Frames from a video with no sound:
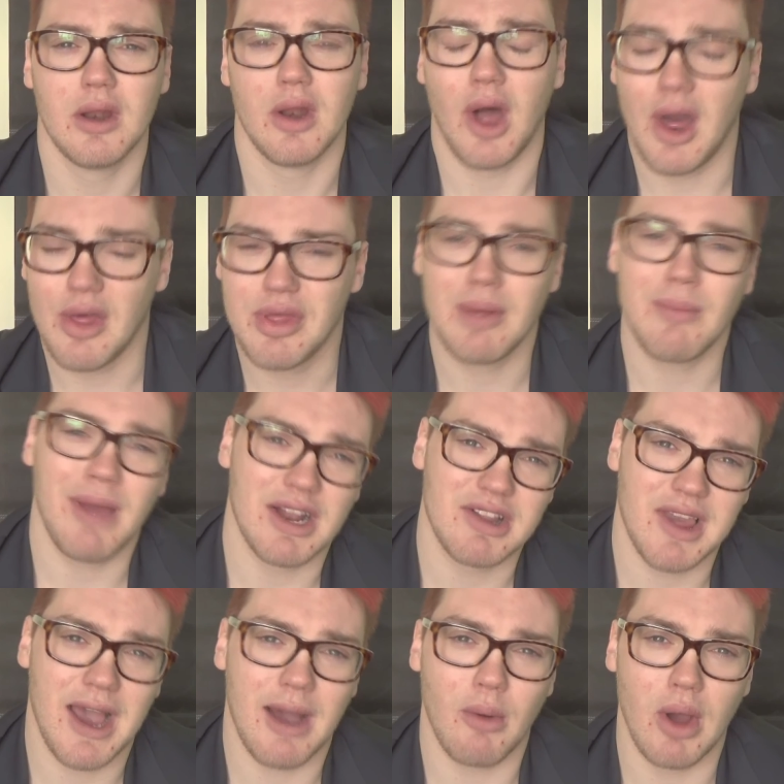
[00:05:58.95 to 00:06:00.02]
I think back
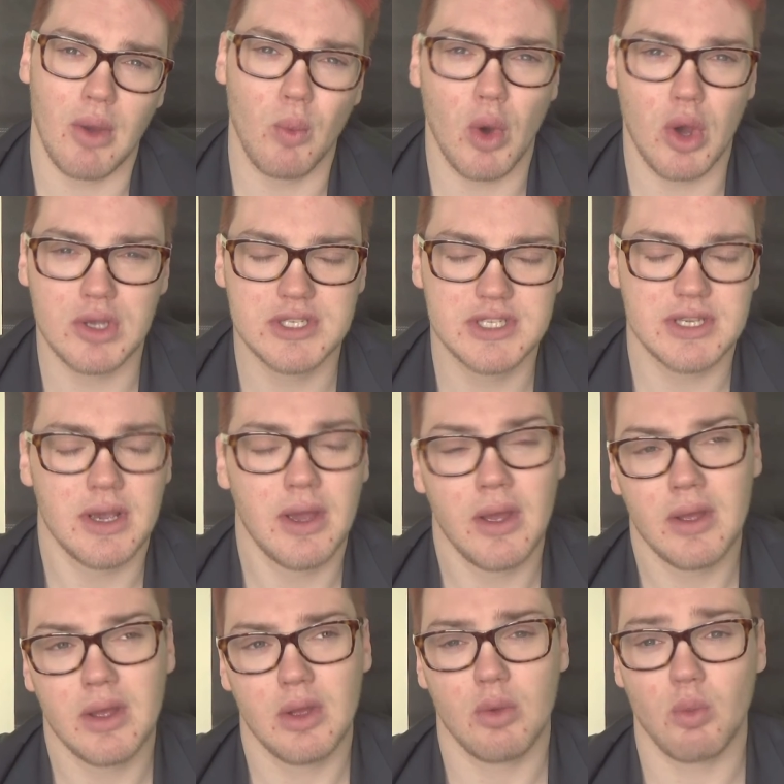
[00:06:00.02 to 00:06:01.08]
to how I was
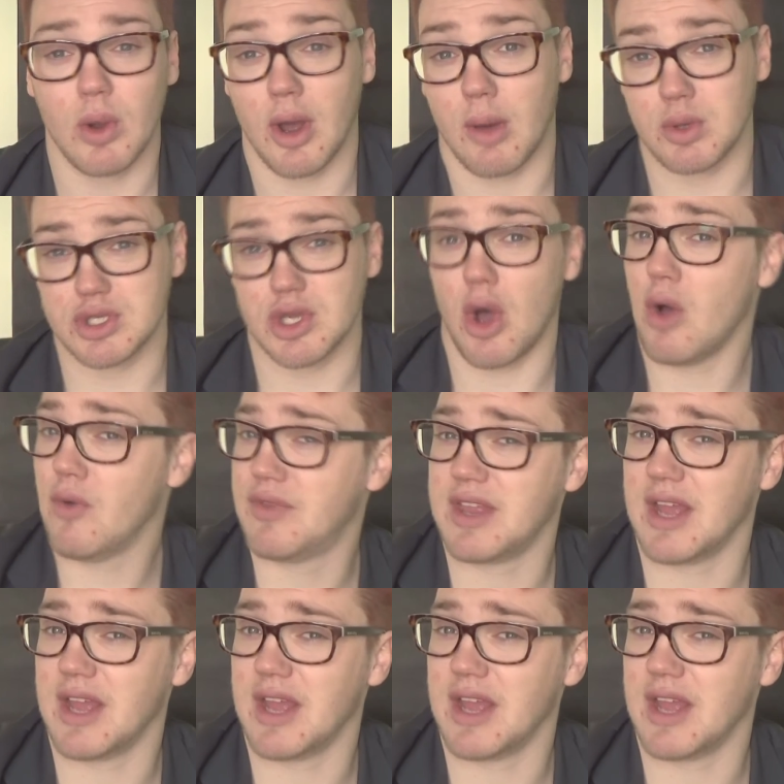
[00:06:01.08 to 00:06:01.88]
when I was off the